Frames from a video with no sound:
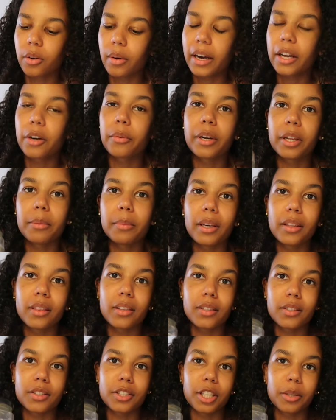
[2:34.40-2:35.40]
I already made
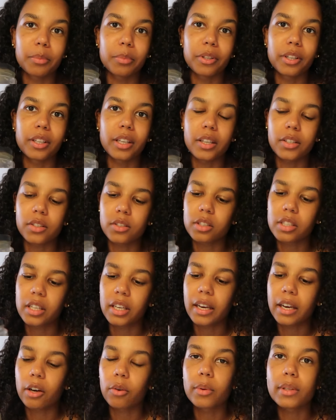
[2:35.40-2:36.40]
this chia pudding
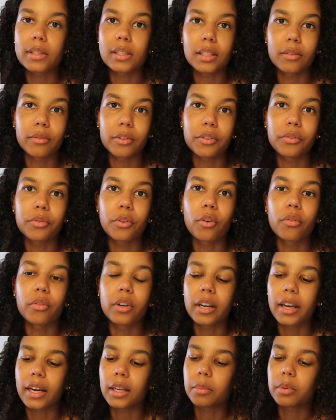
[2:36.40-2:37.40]
yesterday. I always leave it
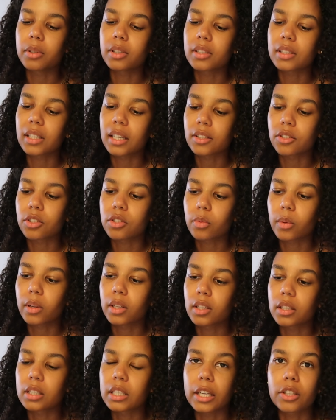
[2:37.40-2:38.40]
overnight because that's just when
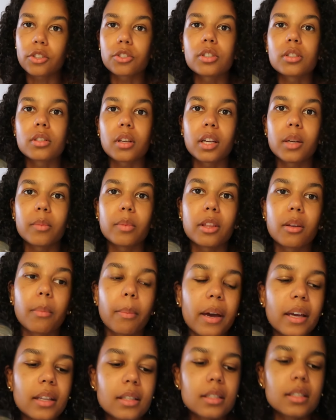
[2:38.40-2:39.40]
the texture is going to be the
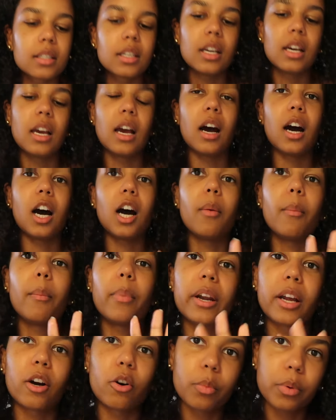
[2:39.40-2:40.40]
best.
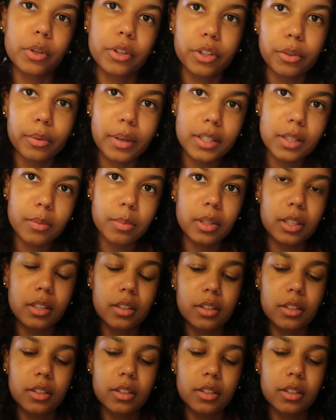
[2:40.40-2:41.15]
But I'll put the recipe in the